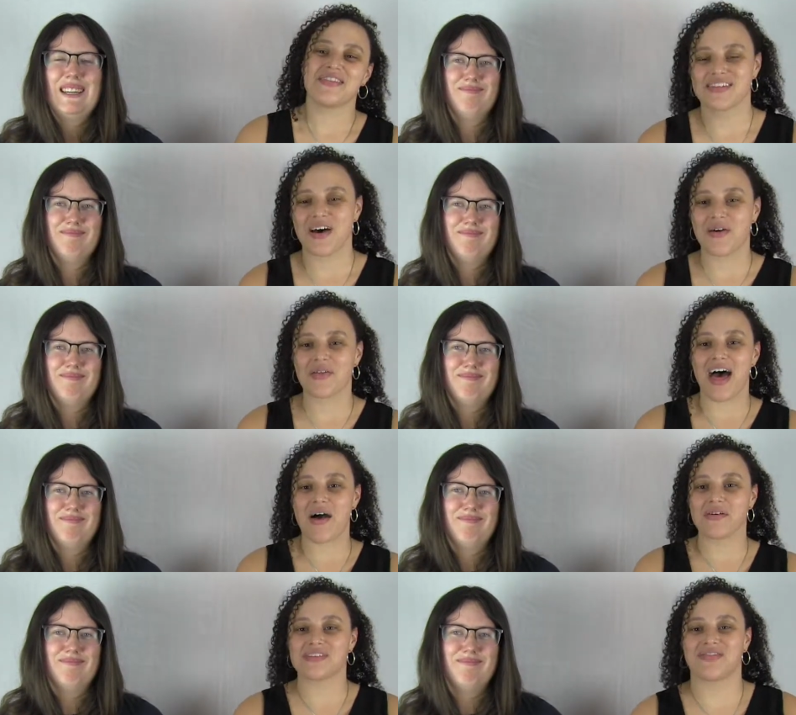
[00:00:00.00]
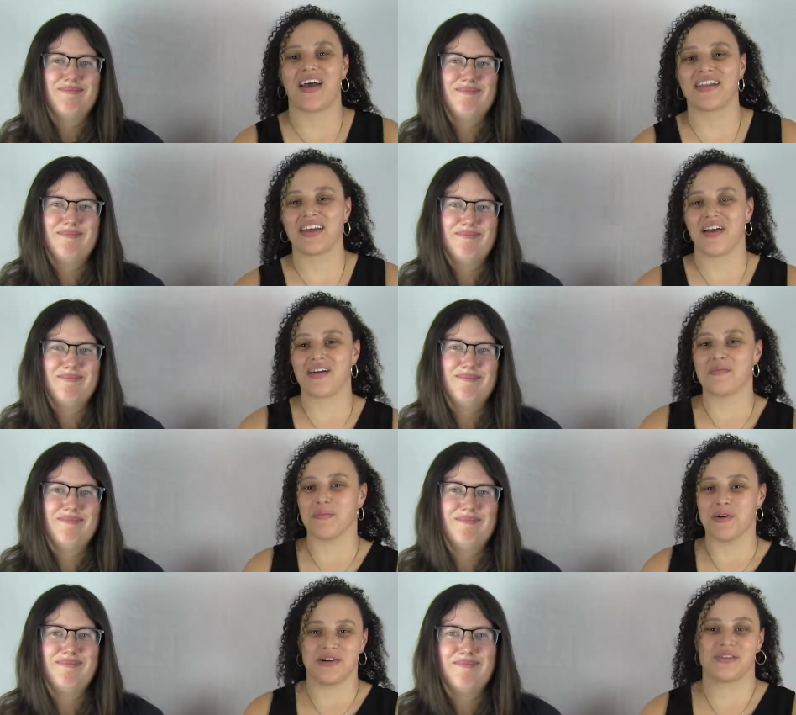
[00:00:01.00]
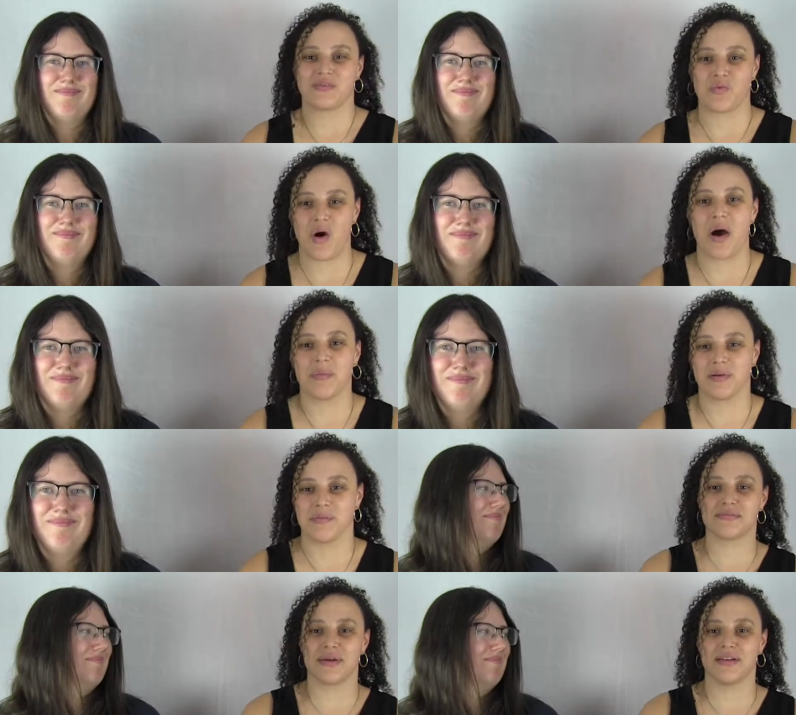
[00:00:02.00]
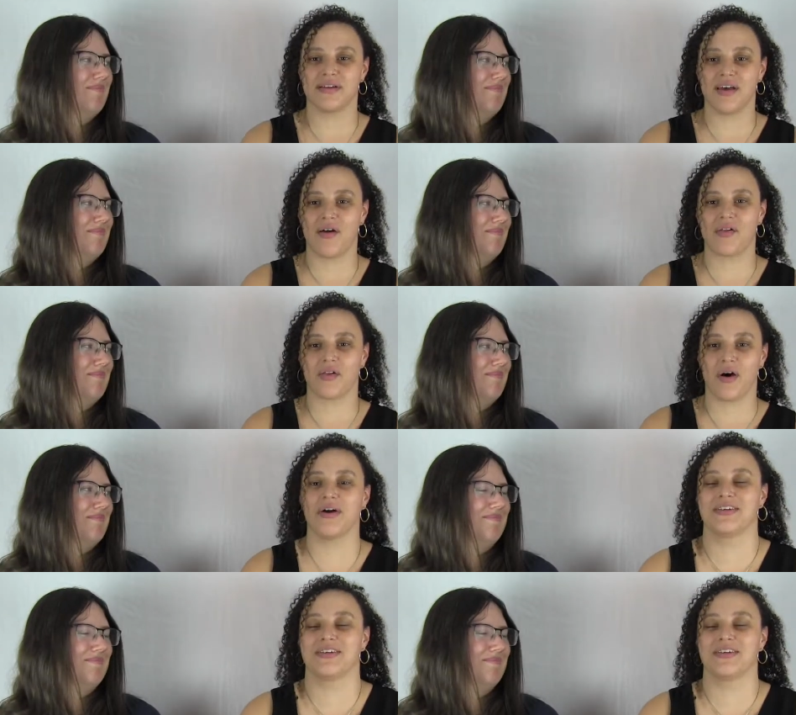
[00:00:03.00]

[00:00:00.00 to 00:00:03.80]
Speaker 1: So that was finally our book swap. It's been a long